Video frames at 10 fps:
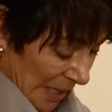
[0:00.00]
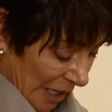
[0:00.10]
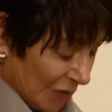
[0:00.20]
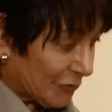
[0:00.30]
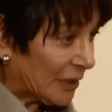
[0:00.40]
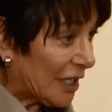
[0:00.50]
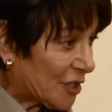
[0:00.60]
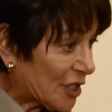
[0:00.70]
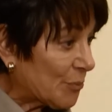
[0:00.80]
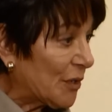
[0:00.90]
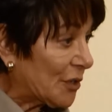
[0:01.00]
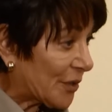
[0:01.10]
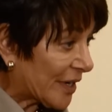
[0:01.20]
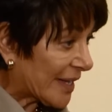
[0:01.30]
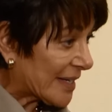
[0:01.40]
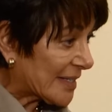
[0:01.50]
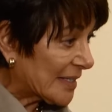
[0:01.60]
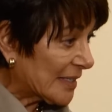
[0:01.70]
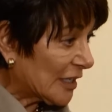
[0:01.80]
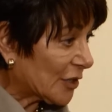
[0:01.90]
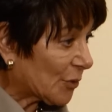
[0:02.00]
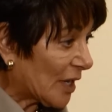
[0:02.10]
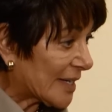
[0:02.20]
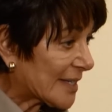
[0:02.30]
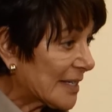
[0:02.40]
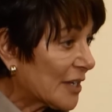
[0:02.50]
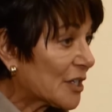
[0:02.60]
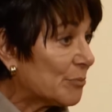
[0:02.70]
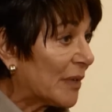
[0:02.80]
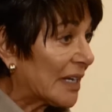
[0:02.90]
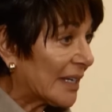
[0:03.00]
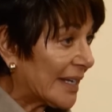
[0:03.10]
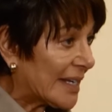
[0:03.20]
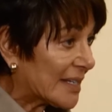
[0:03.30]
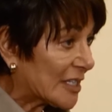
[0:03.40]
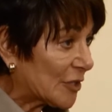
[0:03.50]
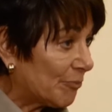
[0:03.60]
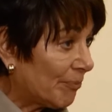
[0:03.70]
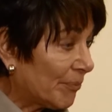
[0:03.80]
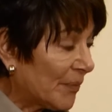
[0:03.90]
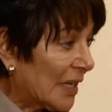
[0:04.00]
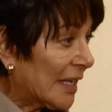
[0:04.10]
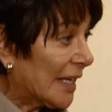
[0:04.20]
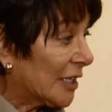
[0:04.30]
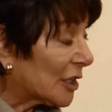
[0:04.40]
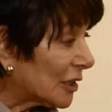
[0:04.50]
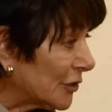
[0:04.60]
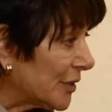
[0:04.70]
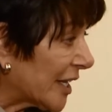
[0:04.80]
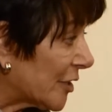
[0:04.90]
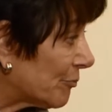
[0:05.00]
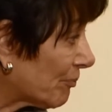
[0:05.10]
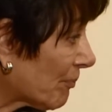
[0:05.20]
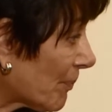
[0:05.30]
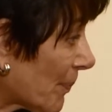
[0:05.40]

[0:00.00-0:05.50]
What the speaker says: of religious minorities across the Middle East, including